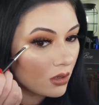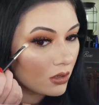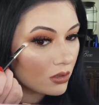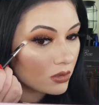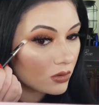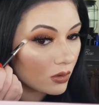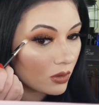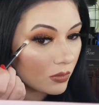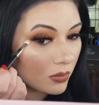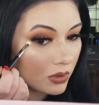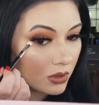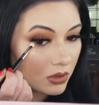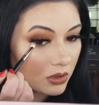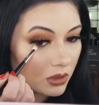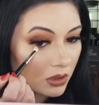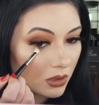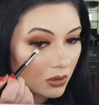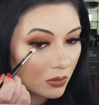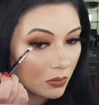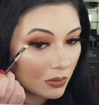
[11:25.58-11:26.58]
So what I'm going to
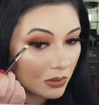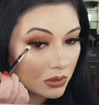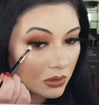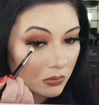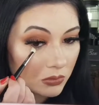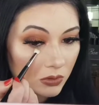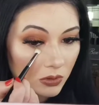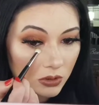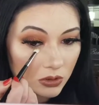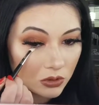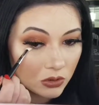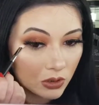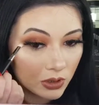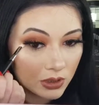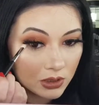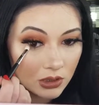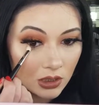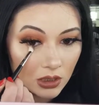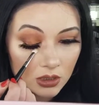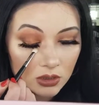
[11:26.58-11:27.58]
do is I'm just going to
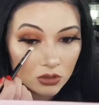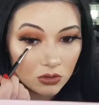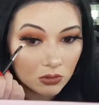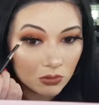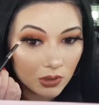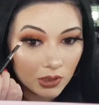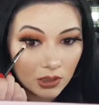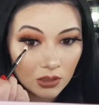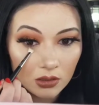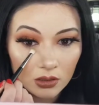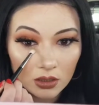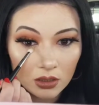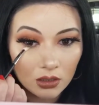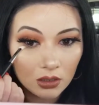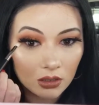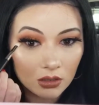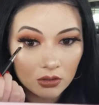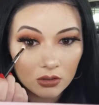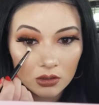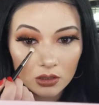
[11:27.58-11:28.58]
trace that directly
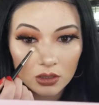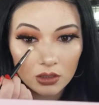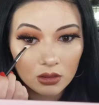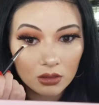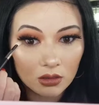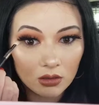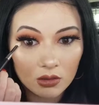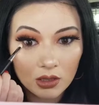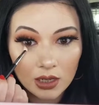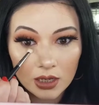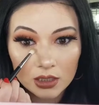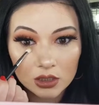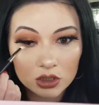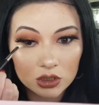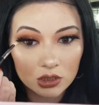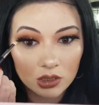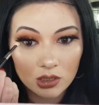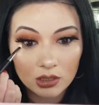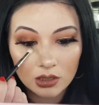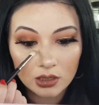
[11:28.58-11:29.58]
underneath the lash
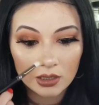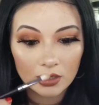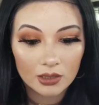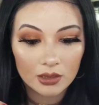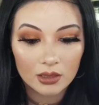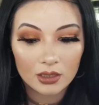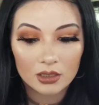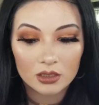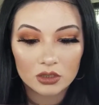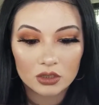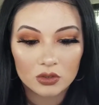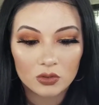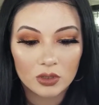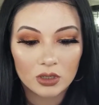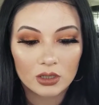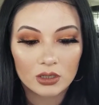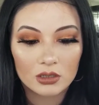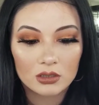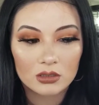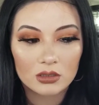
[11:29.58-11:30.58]
line like this, you
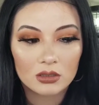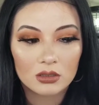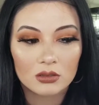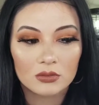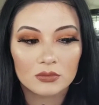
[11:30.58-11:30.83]
guys.